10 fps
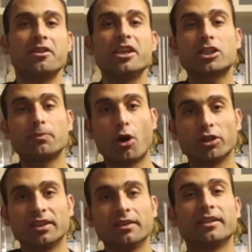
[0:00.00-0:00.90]
This
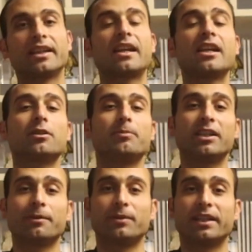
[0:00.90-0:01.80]
model cannot be
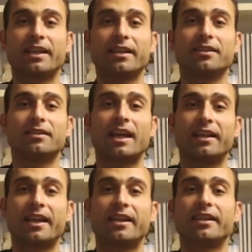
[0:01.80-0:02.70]
replicated
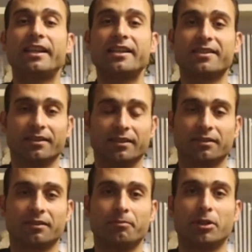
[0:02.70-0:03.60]
again easily
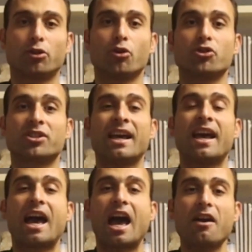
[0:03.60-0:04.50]
because
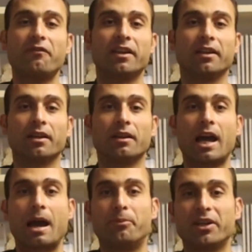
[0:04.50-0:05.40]
having
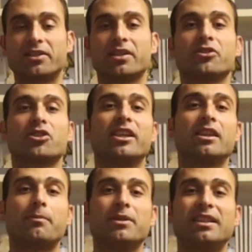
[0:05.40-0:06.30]
a presence in
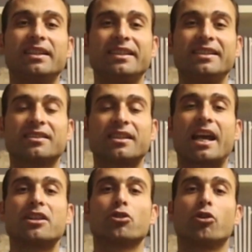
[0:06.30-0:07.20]
the Middle East
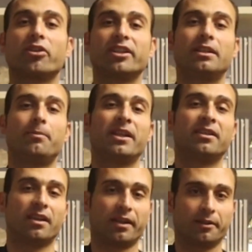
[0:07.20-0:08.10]
has already
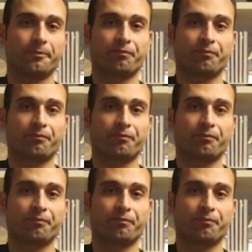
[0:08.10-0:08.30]
been done.